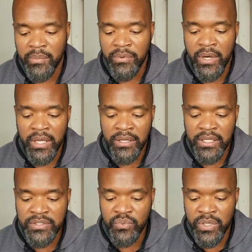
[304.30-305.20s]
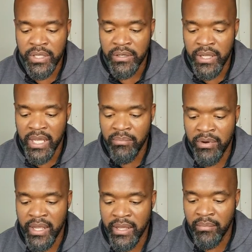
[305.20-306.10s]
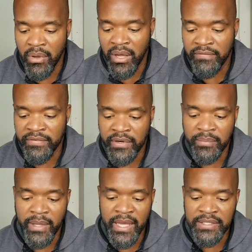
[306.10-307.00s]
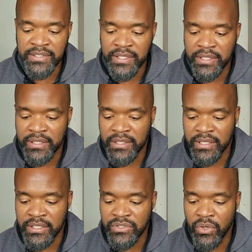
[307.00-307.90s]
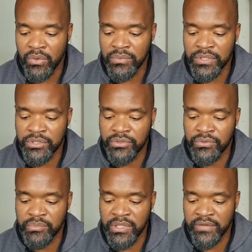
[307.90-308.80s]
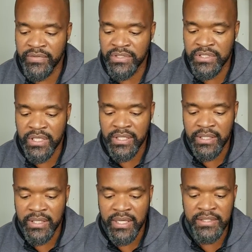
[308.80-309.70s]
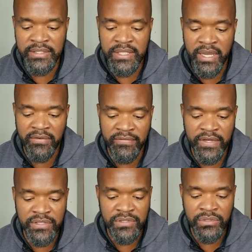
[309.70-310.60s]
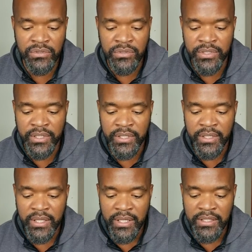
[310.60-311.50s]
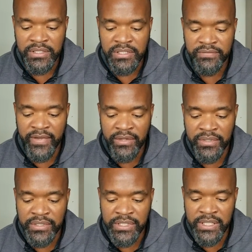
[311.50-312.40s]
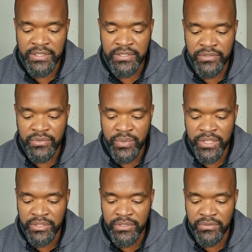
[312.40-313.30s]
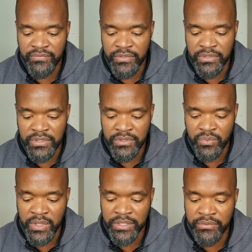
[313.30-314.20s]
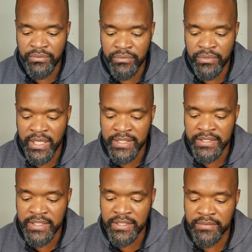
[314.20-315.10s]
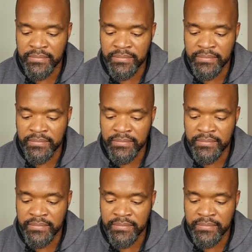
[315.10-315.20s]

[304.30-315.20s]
Moriah is where Abraham offered up Isaac, his only true beloved son, as a sacrifice to the Lord. And this is found in Genesis 22, verses 1 through 19.